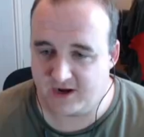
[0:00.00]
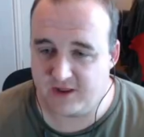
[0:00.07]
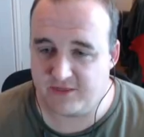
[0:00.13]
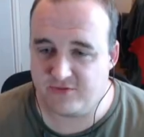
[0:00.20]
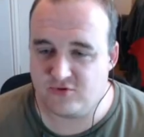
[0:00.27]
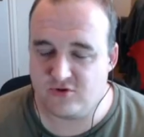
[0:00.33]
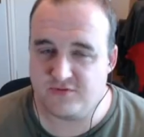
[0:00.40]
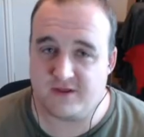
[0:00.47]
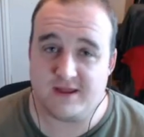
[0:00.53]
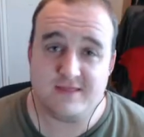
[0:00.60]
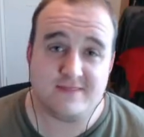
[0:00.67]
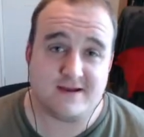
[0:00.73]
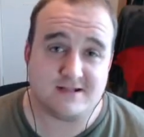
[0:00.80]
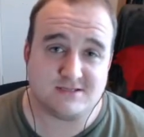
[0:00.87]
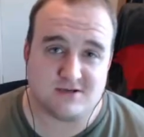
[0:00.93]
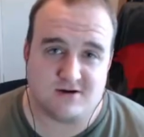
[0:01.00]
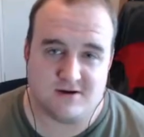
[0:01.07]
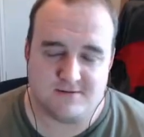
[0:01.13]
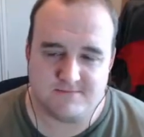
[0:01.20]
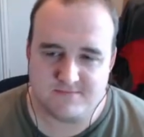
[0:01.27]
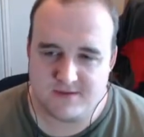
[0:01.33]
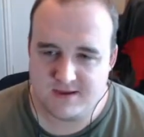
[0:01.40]
I thought that in that
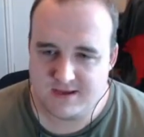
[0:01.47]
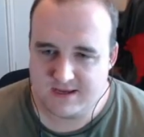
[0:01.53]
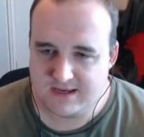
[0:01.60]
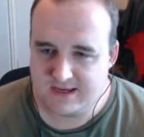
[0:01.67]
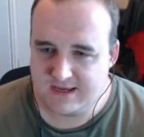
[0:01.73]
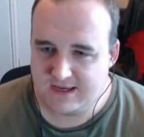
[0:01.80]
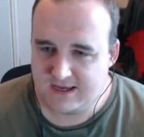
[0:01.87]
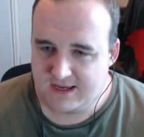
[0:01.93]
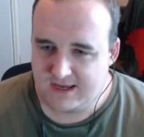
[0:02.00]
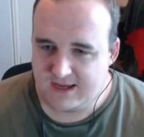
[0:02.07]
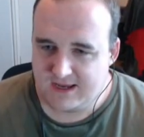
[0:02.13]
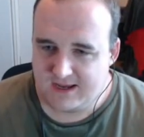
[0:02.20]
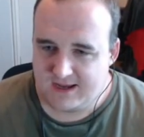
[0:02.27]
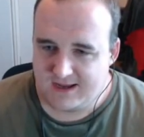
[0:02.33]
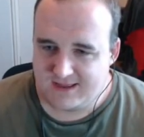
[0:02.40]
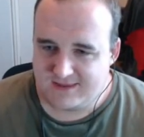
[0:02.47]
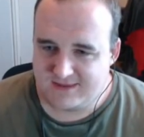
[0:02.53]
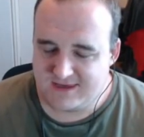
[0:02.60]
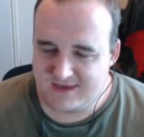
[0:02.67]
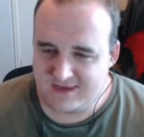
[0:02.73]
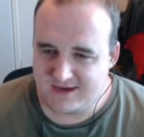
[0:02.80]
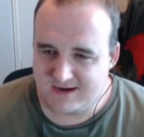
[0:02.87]
time,
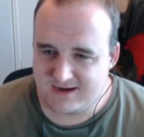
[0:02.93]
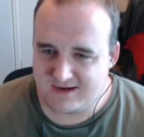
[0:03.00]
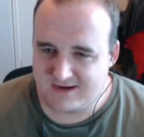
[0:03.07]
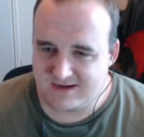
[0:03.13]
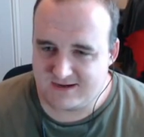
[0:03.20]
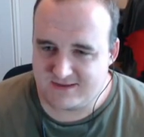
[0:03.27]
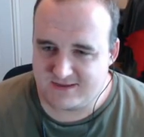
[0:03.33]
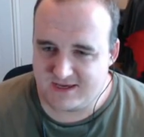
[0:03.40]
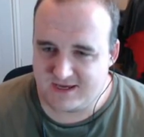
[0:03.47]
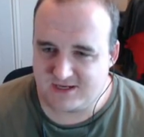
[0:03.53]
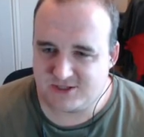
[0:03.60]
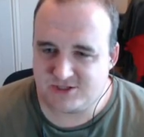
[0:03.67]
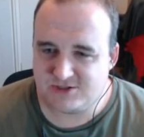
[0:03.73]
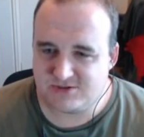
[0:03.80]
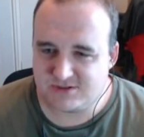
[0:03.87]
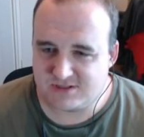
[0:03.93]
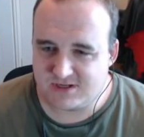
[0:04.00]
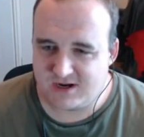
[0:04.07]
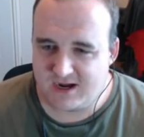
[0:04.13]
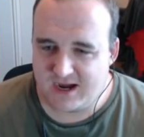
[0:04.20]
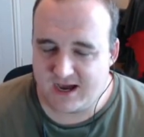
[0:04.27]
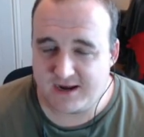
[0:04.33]
the issues that
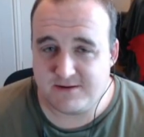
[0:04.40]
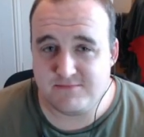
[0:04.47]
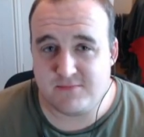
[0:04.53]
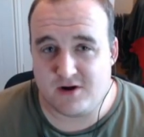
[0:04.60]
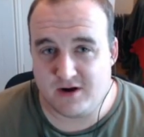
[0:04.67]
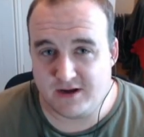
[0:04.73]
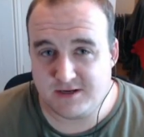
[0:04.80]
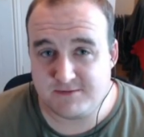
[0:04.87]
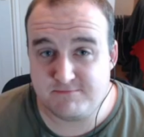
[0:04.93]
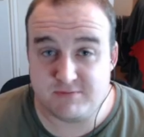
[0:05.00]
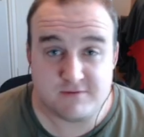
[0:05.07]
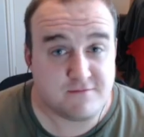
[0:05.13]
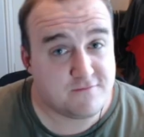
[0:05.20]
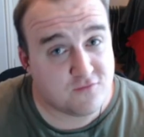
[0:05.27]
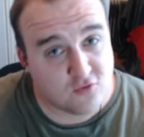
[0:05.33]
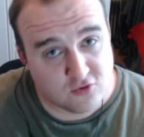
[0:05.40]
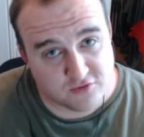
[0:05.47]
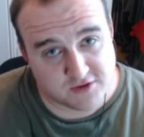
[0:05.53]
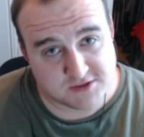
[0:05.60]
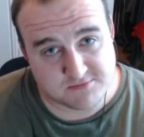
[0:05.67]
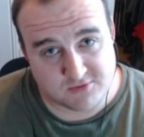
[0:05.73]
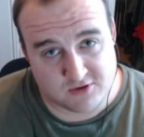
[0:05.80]
I had in mind before
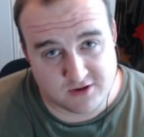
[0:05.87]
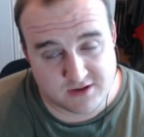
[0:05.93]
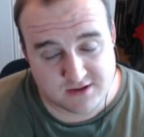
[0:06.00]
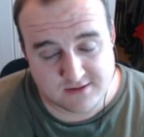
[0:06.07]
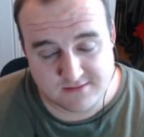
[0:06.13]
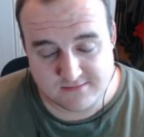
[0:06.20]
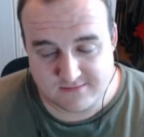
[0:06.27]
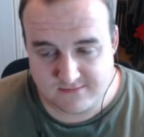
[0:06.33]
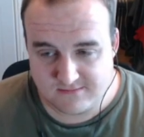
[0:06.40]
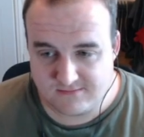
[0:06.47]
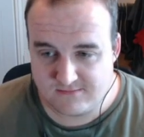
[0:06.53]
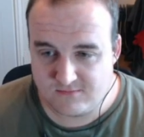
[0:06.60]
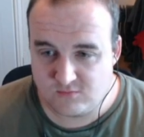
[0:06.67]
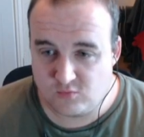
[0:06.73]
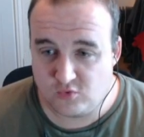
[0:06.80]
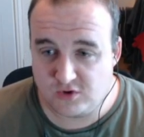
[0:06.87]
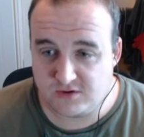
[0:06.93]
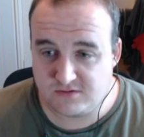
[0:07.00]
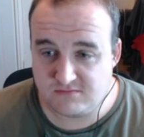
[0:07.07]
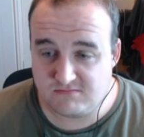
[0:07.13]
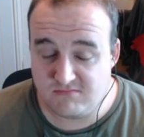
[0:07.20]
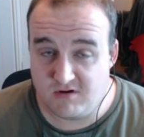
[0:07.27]
this break
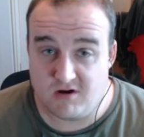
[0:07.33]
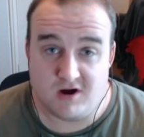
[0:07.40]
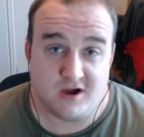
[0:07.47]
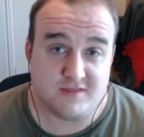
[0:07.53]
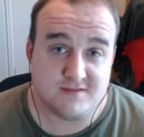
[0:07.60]
would iron